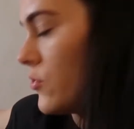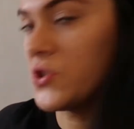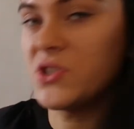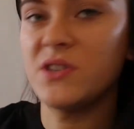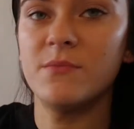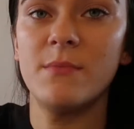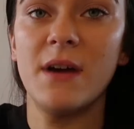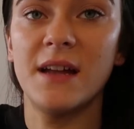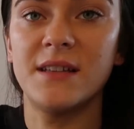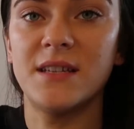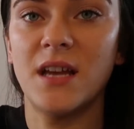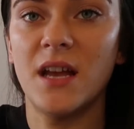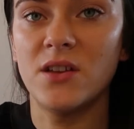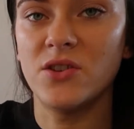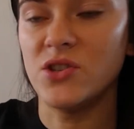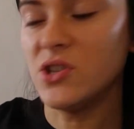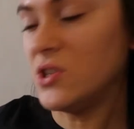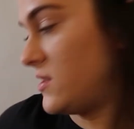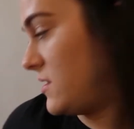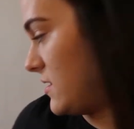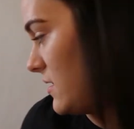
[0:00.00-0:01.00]
most of my
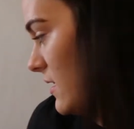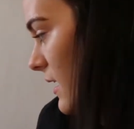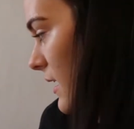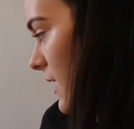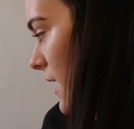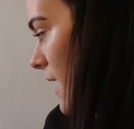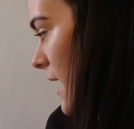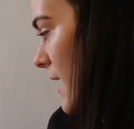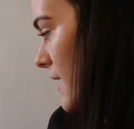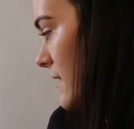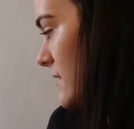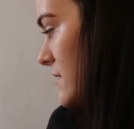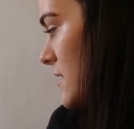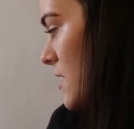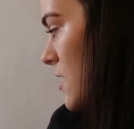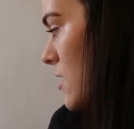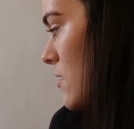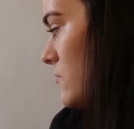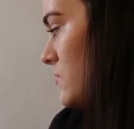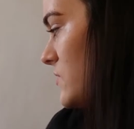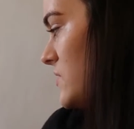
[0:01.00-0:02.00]
attention to like
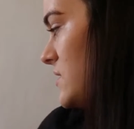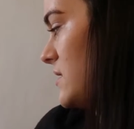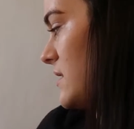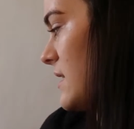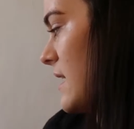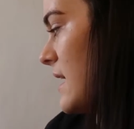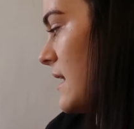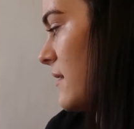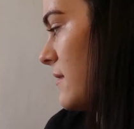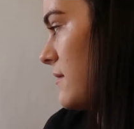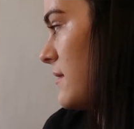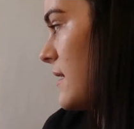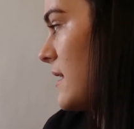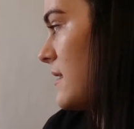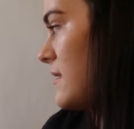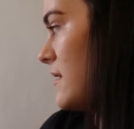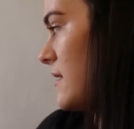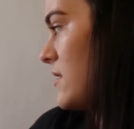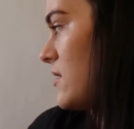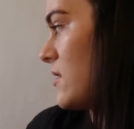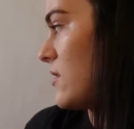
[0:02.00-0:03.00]
handles,
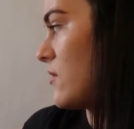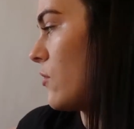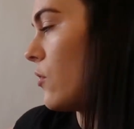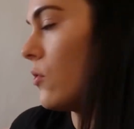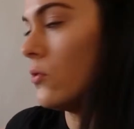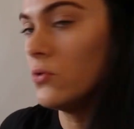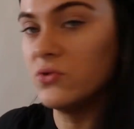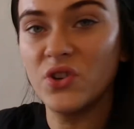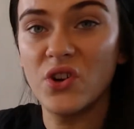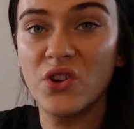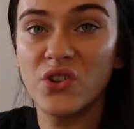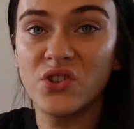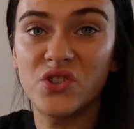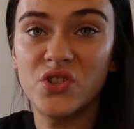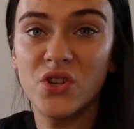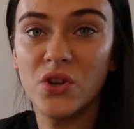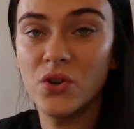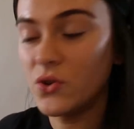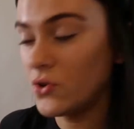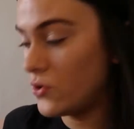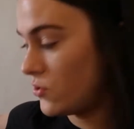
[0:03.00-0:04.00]
anything that you hold on
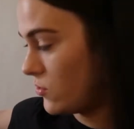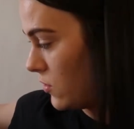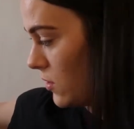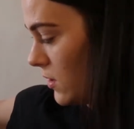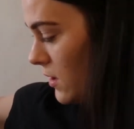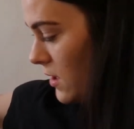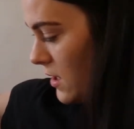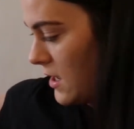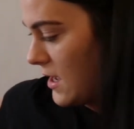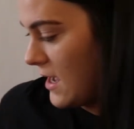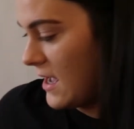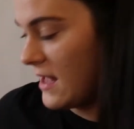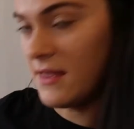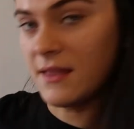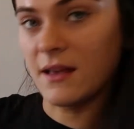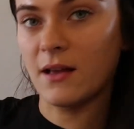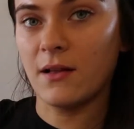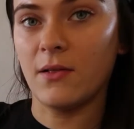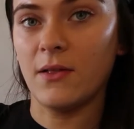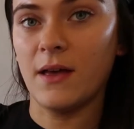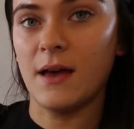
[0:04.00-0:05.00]
to, and
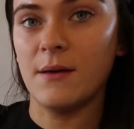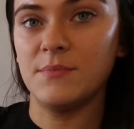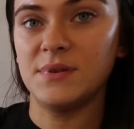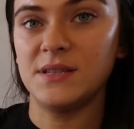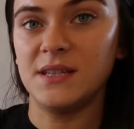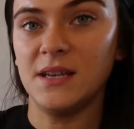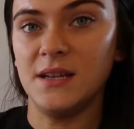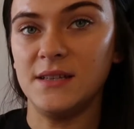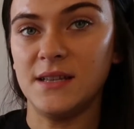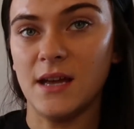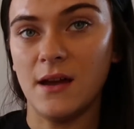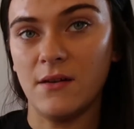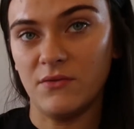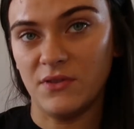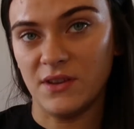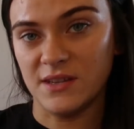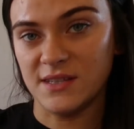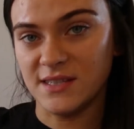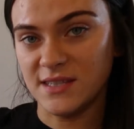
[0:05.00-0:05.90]
the clips down the